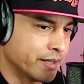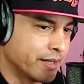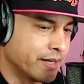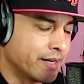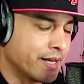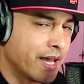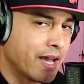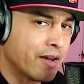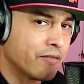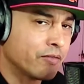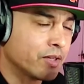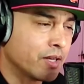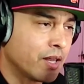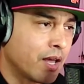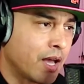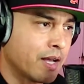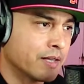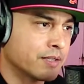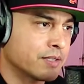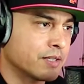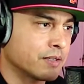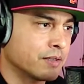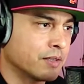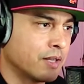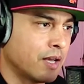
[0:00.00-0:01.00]
They didn't have a
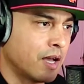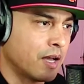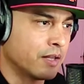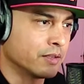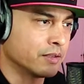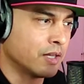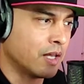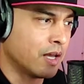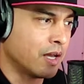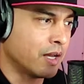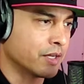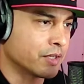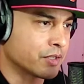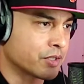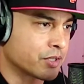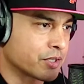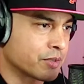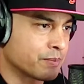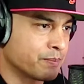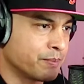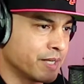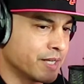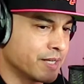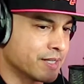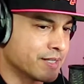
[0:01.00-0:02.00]
lot on
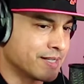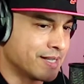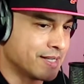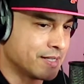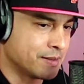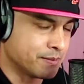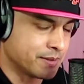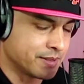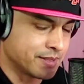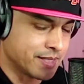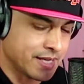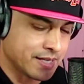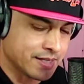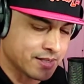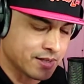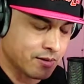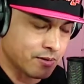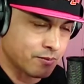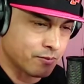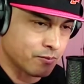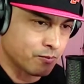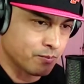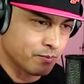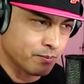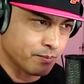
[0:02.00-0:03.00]
launch because these things
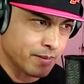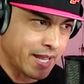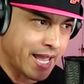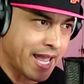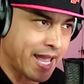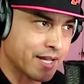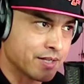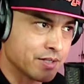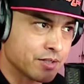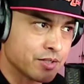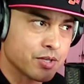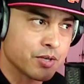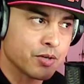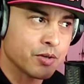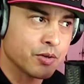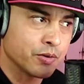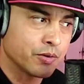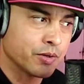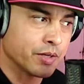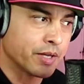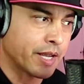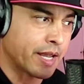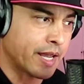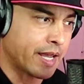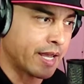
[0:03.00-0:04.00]
are hand
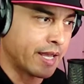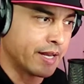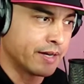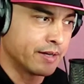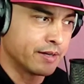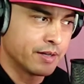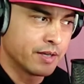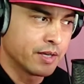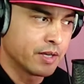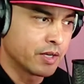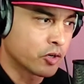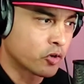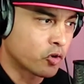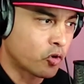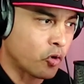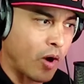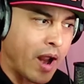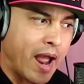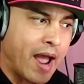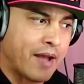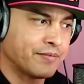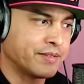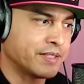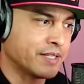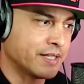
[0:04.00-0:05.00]
tuned and
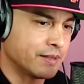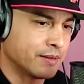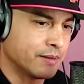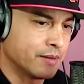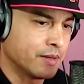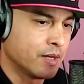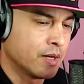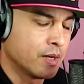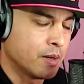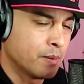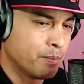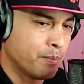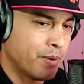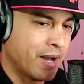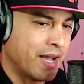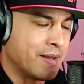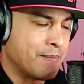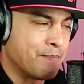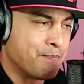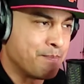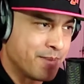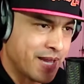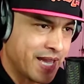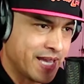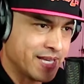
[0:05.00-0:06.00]
crafted by
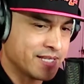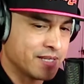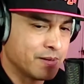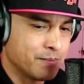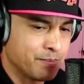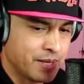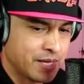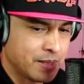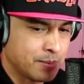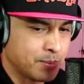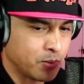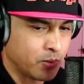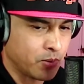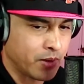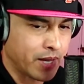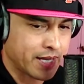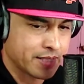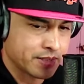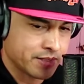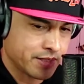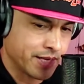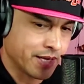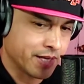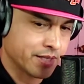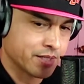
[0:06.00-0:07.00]
amazing people
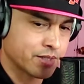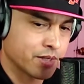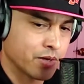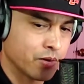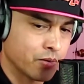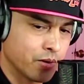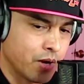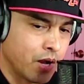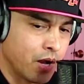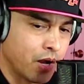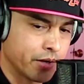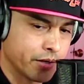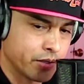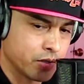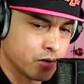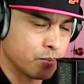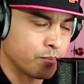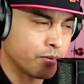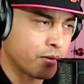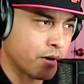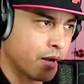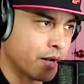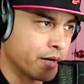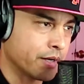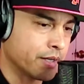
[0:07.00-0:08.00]
at TechZone Audio
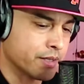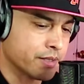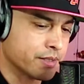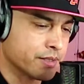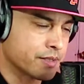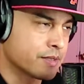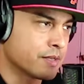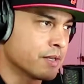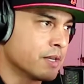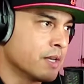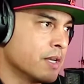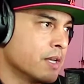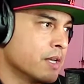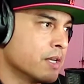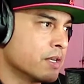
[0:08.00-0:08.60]
Products.